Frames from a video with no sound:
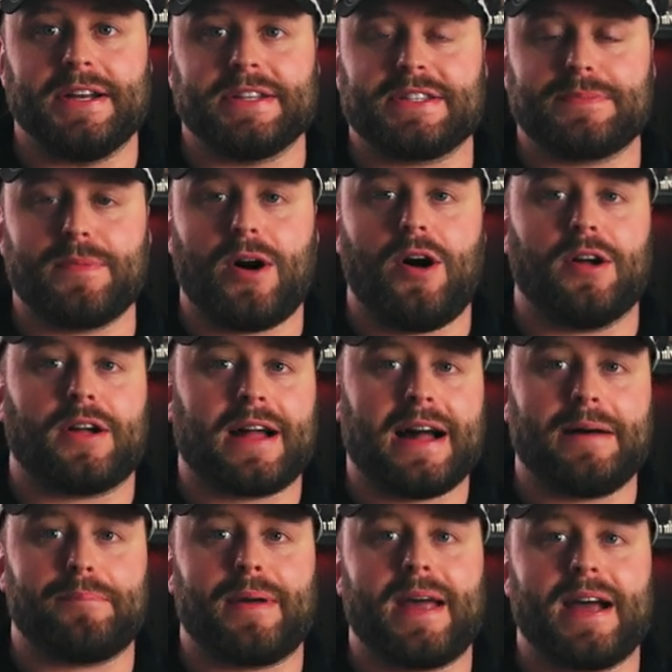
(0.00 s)
It's small,
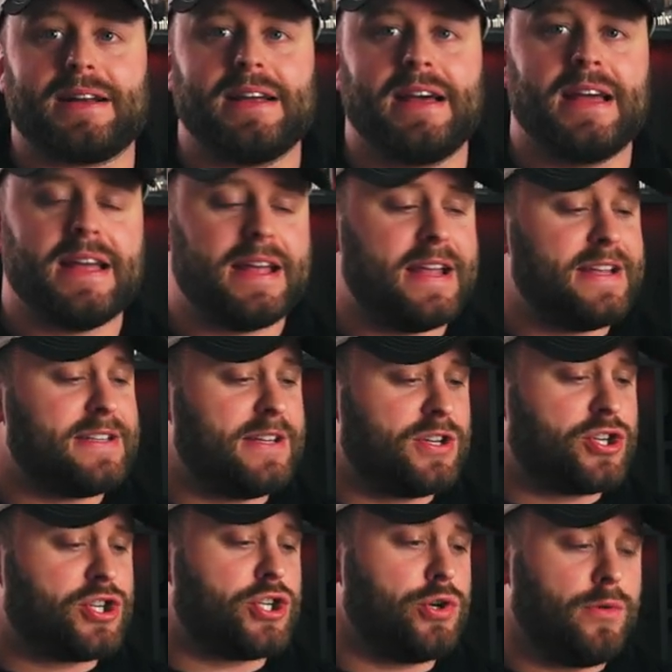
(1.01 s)
compact, easy to
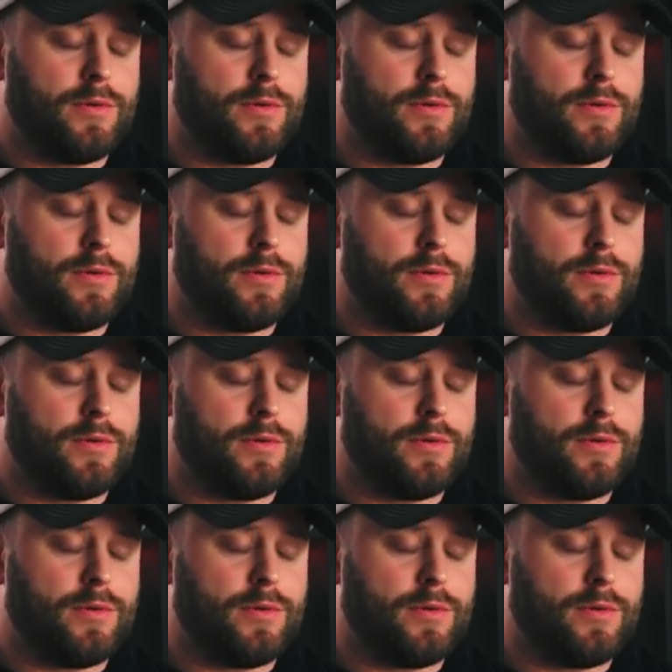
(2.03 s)
shoot,